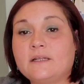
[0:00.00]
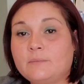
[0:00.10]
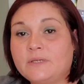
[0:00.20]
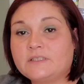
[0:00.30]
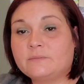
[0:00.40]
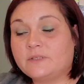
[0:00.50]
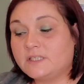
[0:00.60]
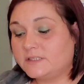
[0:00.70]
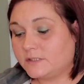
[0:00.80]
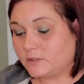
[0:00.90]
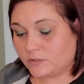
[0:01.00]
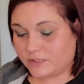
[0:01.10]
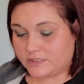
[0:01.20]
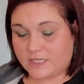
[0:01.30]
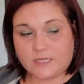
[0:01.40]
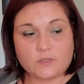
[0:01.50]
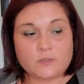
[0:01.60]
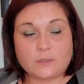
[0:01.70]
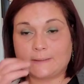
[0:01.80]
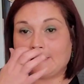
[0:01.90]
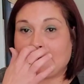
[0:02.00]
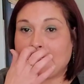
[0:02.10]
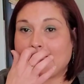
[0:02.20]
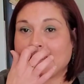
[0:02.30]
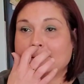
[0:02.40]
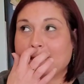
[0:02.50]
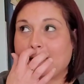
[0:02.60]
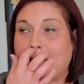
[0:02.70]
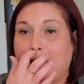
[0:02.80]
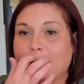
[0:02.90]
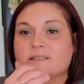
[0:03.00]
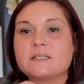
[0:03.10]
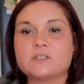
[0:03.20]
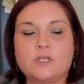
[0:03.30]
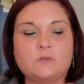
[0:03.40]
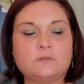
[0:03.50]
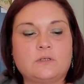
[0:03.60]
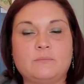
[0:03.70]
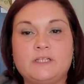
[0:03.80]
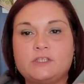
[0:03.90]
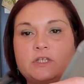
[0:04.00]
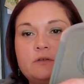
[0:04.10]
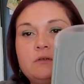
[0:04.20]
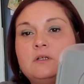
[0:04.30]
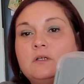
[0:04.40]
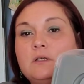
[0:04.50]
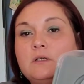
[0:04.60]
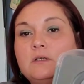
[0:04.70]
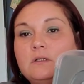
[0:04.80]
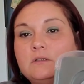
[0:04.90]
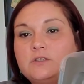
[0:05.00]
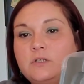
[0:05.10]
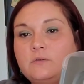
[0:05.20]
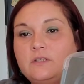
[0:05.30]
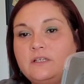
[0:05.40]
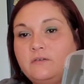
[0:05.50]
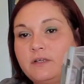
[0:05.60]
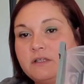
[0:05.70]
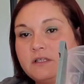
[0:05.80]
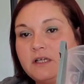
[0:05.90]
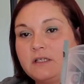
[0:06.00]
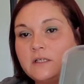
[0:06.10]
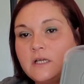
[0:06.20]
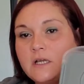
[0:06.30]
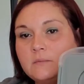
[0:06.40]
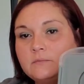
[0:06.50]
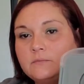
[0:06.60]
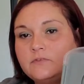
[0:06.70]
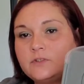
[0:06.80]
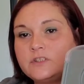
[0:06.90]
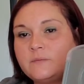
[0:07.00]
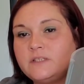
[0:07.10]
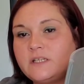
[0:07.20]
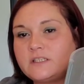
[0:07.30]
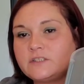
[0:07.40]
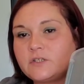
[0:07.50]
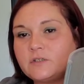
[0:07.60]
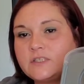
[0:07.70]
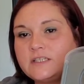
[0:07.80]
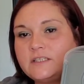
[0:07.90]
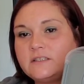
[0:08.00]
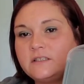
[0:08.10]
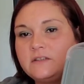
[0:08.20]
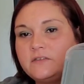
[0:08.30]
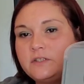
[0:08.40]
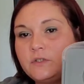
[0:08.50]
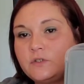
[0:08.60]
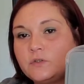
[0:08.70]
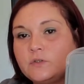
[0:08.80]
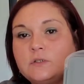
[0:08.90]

then I picked up this little container that has, it's like a tote, a mini tote, tote lid right there, um, for some index cards I need to leave in here.